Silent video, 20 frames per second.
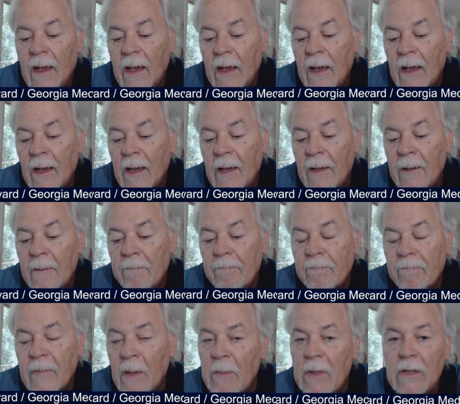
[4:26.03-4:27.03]

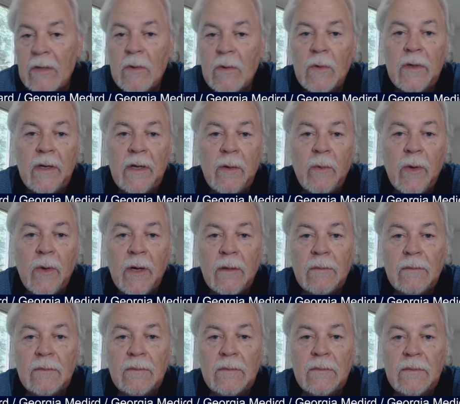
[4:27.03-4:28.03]
I'm not going
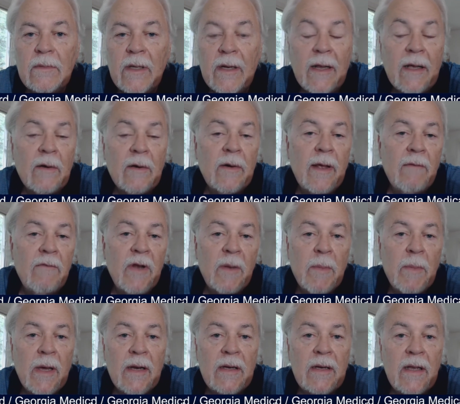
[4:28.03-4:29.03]
anywhere, and I don't have
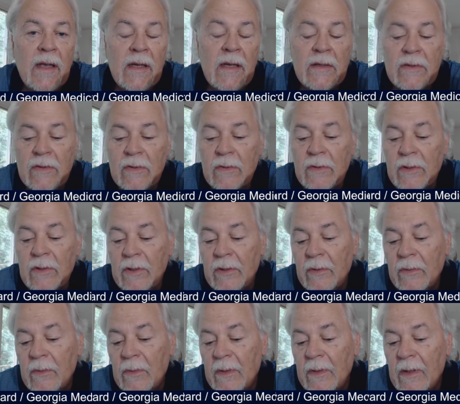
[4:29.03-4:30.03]
anybody to answer
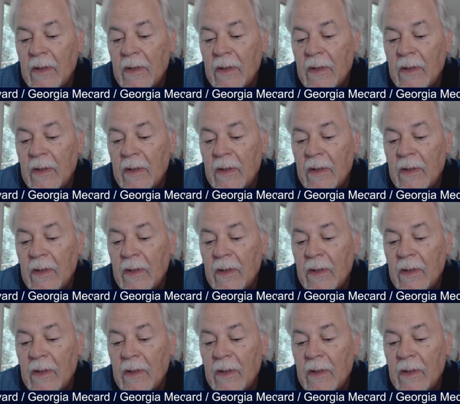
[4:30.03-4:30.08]
to